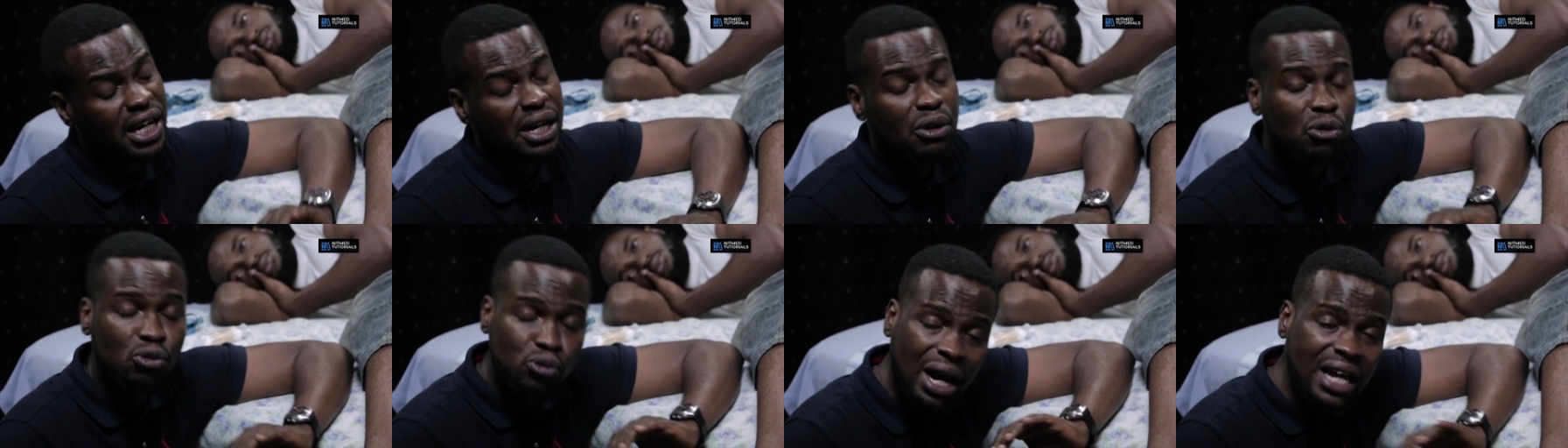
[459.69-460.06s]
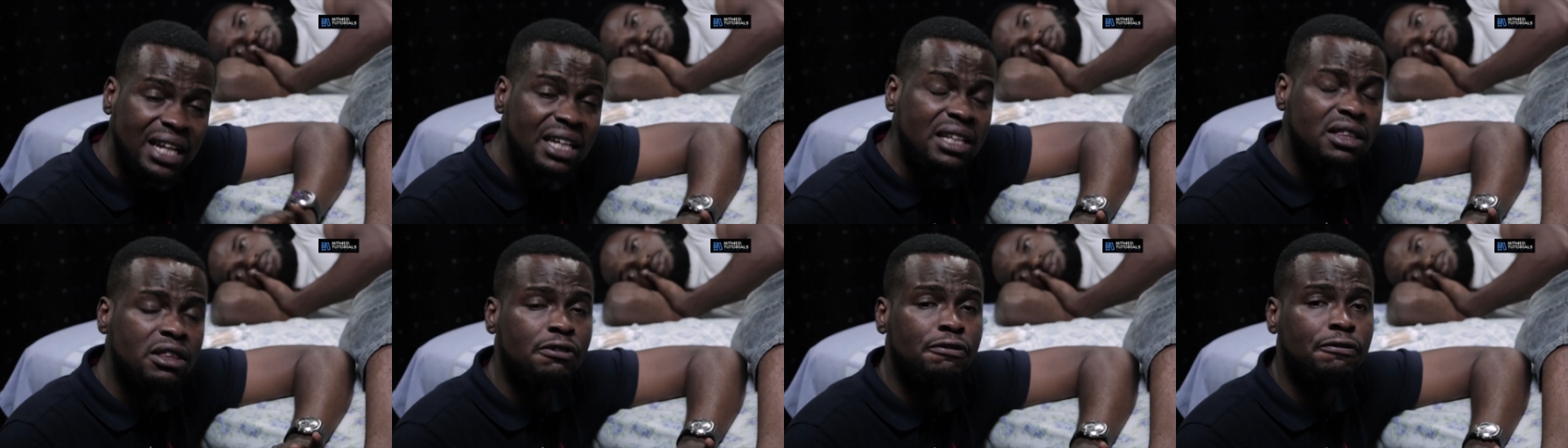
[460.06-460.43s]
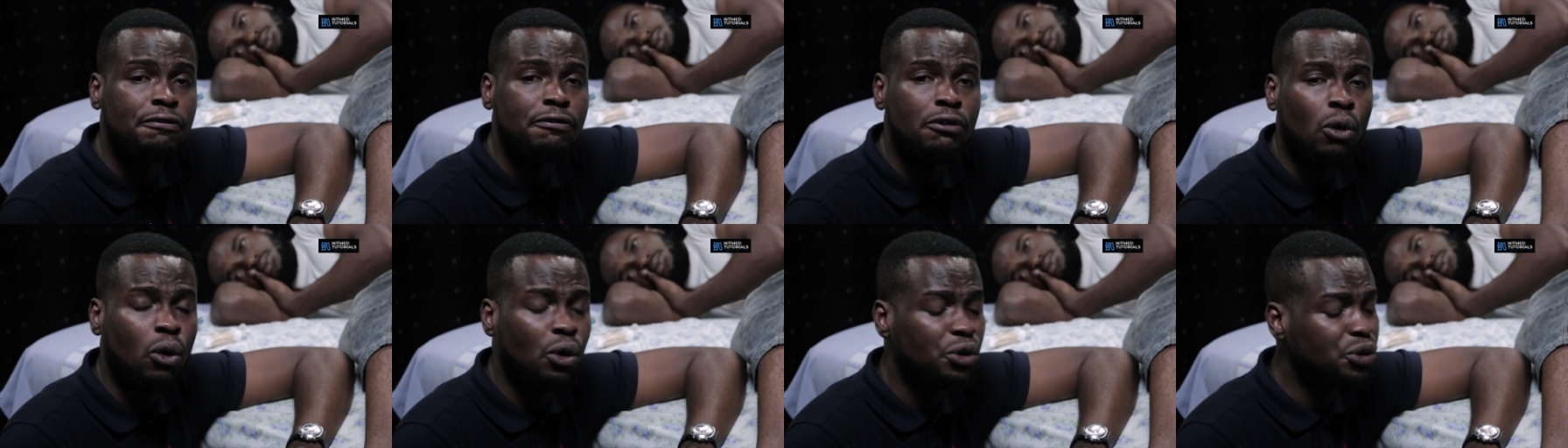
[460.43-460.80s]
Right in the
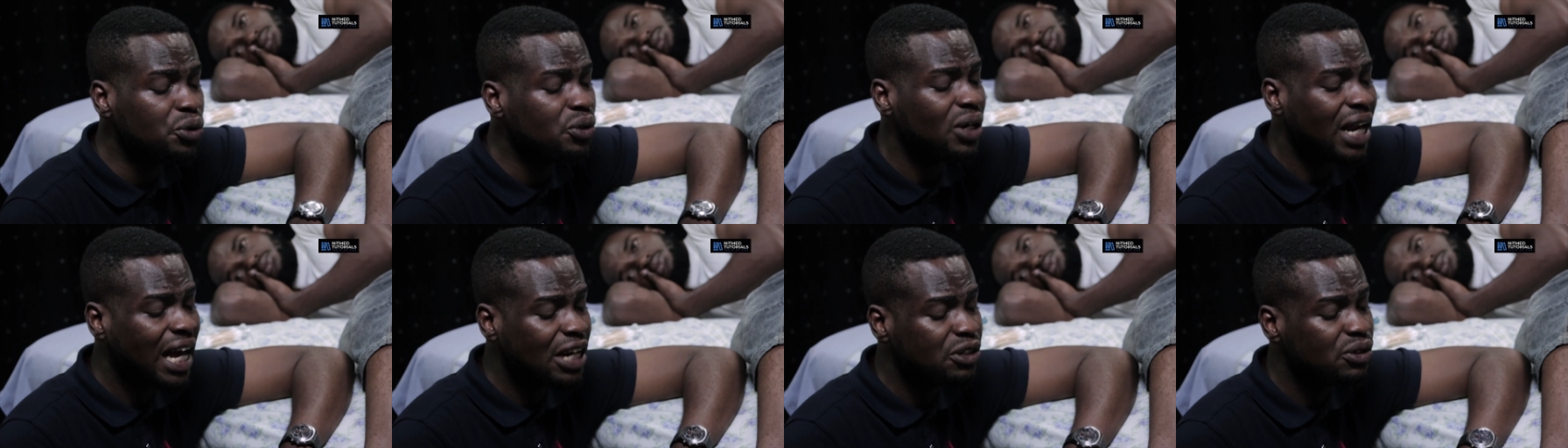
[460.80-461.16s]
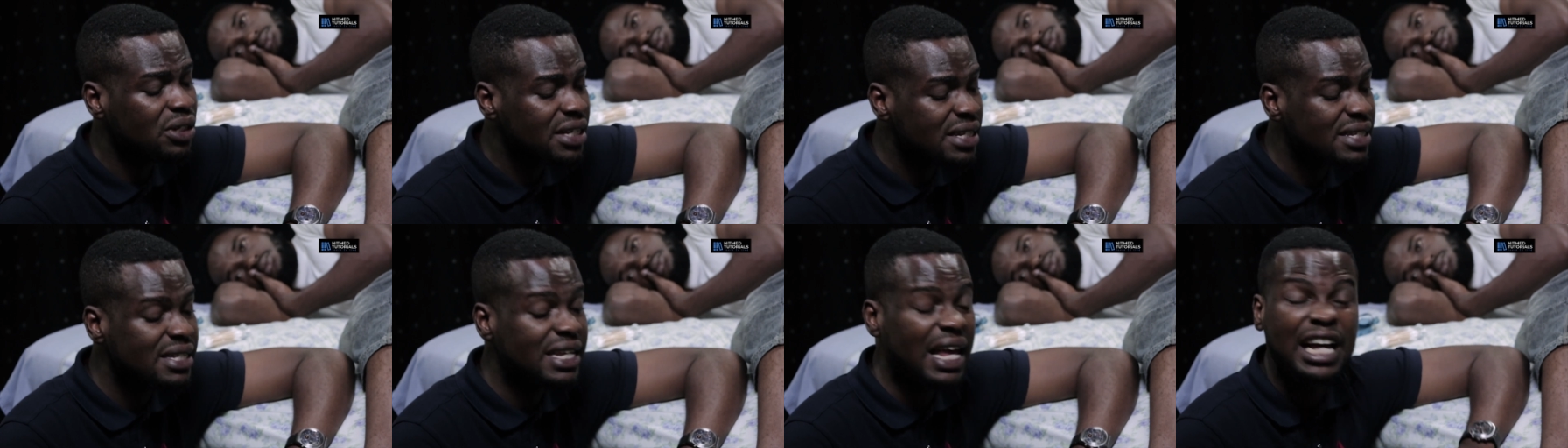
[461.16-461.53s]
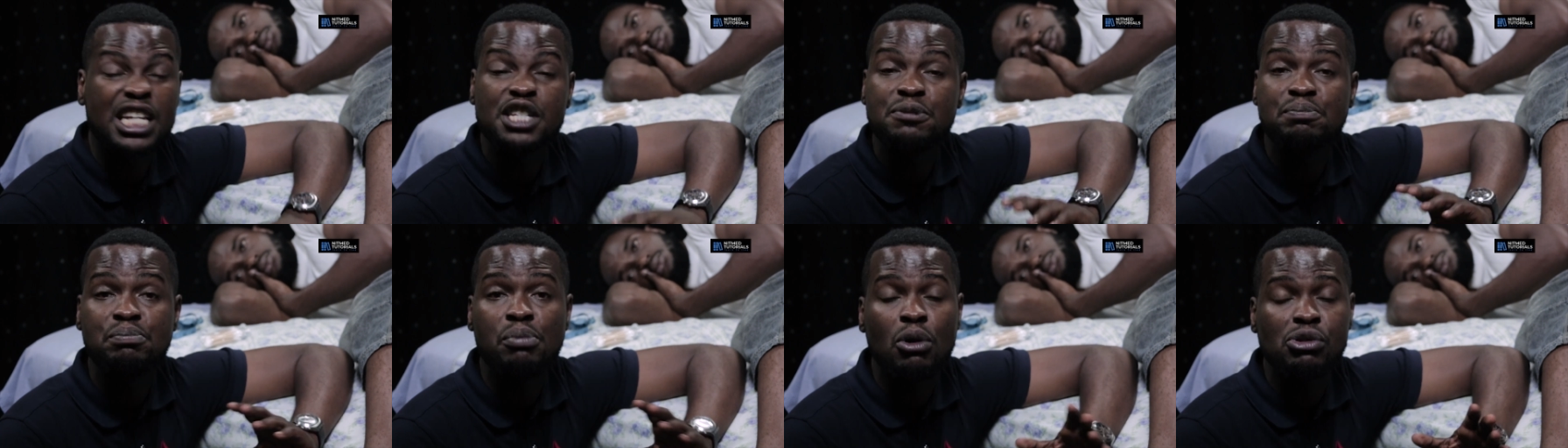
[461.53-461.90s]
floor, you can actually see
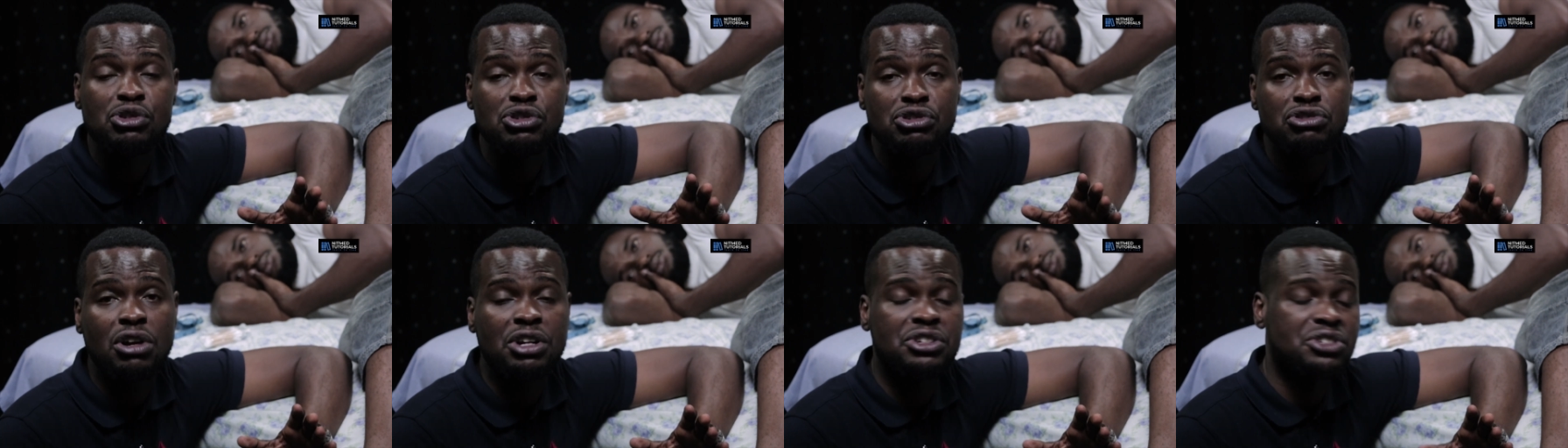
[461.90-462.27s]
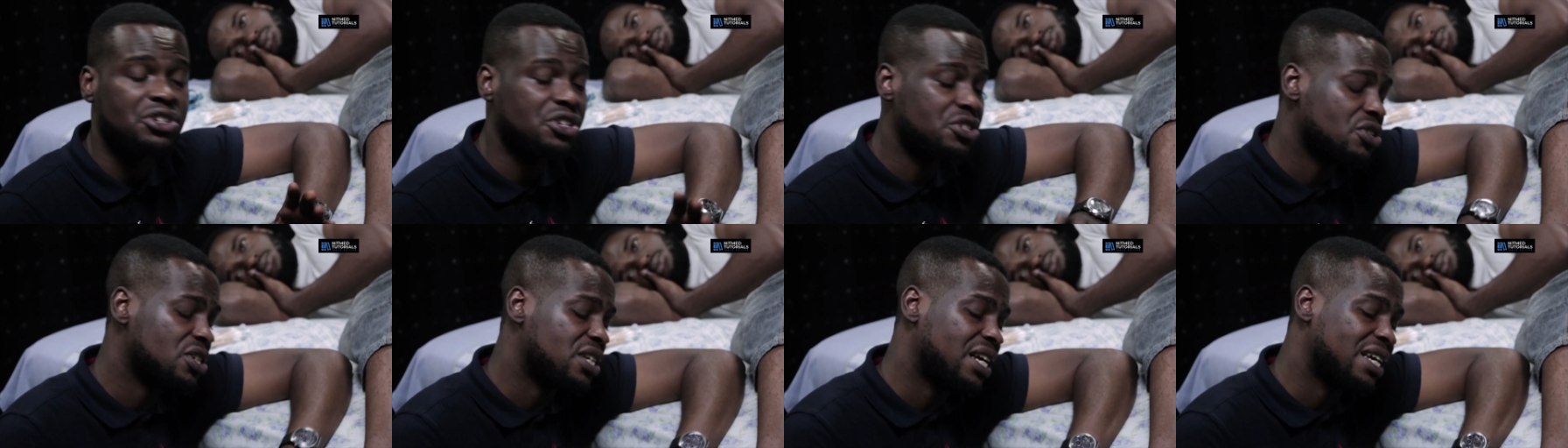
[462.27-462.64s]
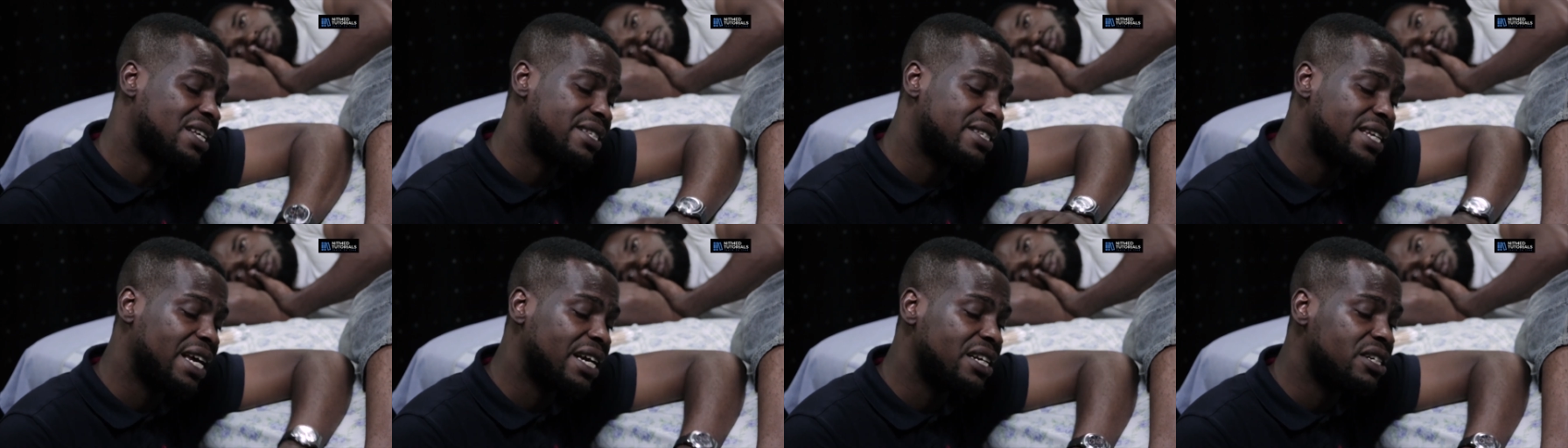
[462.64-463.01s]
exposed structures such
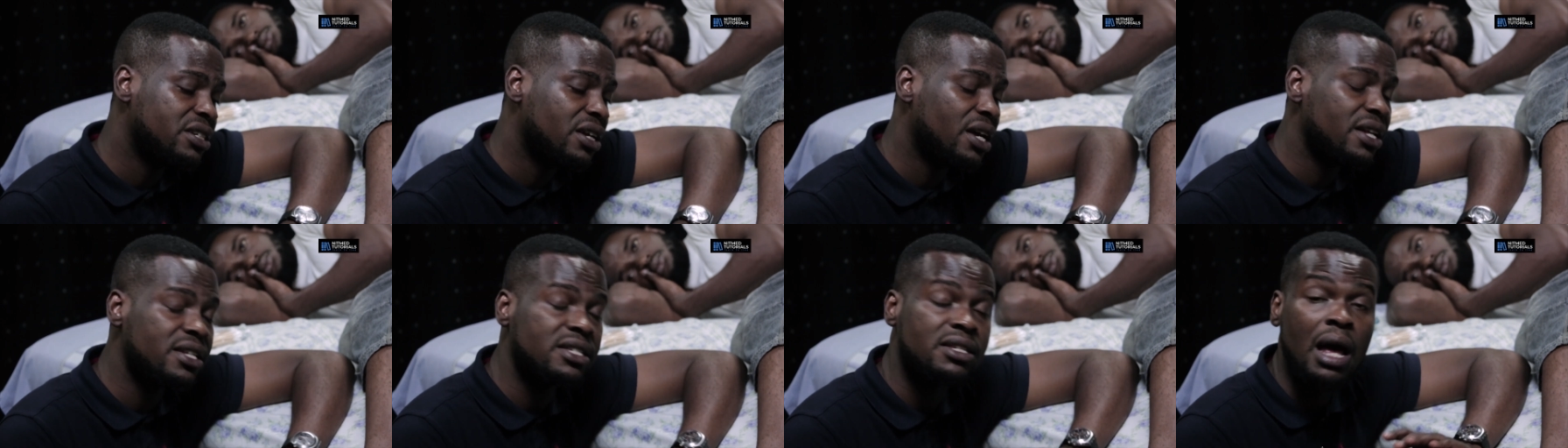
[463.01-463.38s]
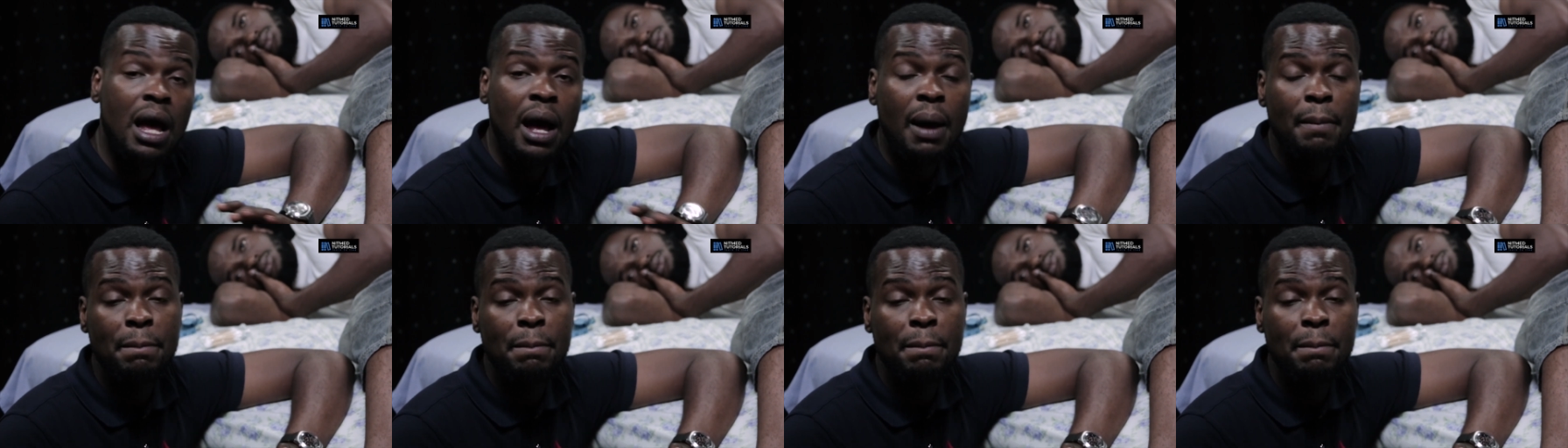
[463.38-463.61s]
as tendons,